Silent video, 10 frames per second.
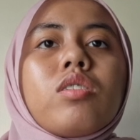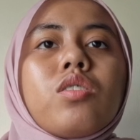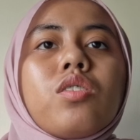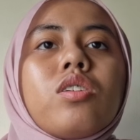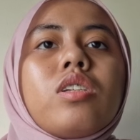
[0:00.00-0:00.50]

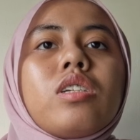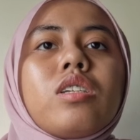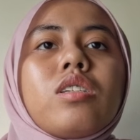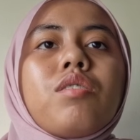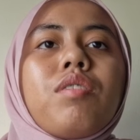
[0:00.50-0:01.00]
So that this
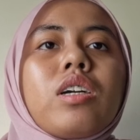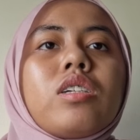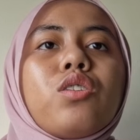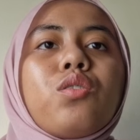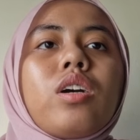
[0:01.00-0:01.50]
is the
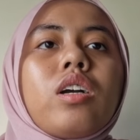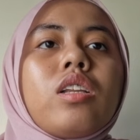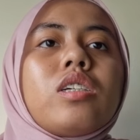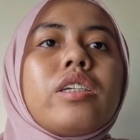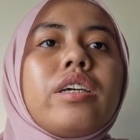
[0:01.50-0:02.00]
function to
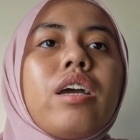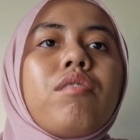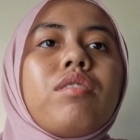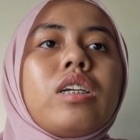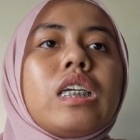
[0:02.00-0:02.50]
calculate the
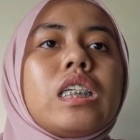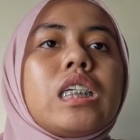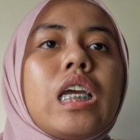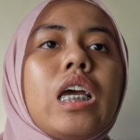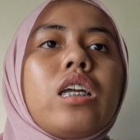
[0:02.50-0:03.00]

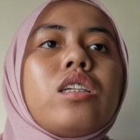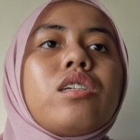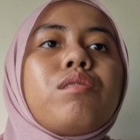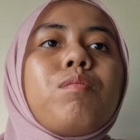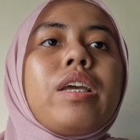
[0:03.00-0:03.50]
average and
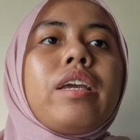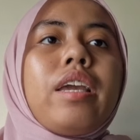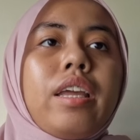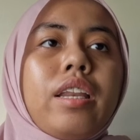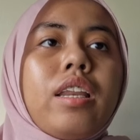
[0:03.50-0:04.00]
display
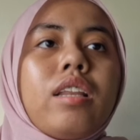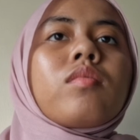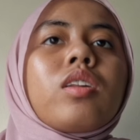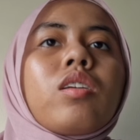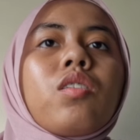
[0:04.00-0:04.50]
it.
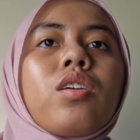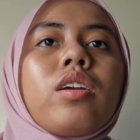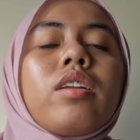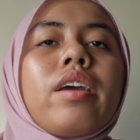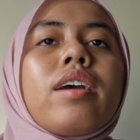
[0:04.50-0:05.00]

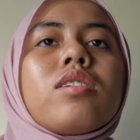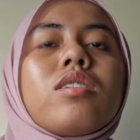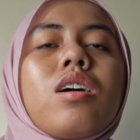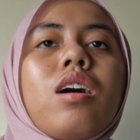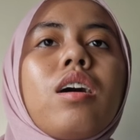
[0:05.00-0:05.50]
The
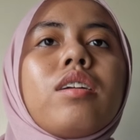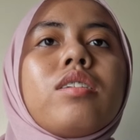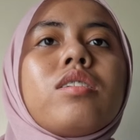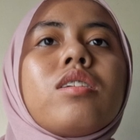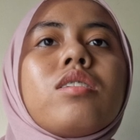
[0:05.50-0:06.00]
next,
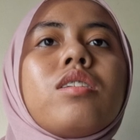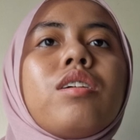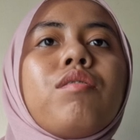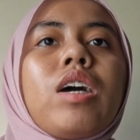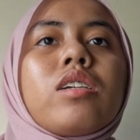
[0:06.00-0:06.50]
this is
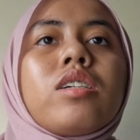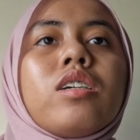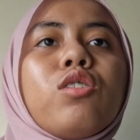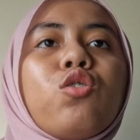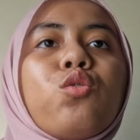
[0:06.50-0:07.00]
the
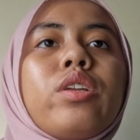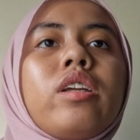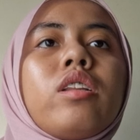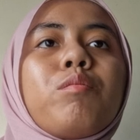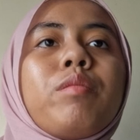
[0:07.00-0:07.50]
function to
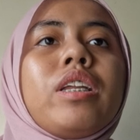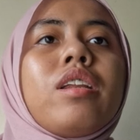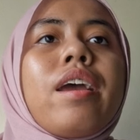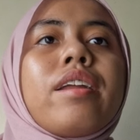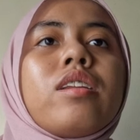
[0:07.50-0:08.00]
determine
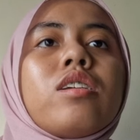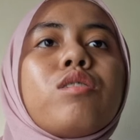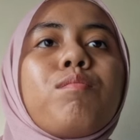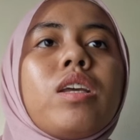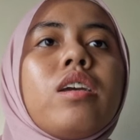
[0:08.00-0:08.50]
and
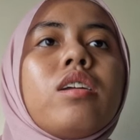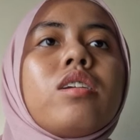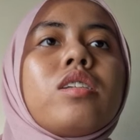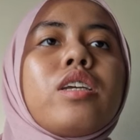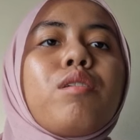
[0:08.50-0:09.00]
display
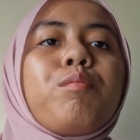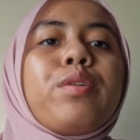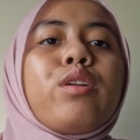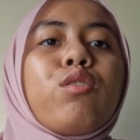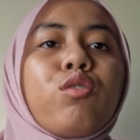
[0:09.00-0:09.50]
the
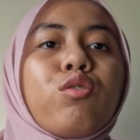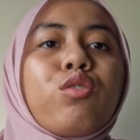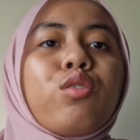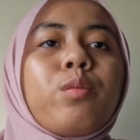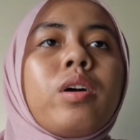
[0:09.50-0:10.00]
champion
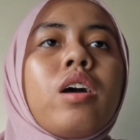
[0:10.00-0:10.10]
group.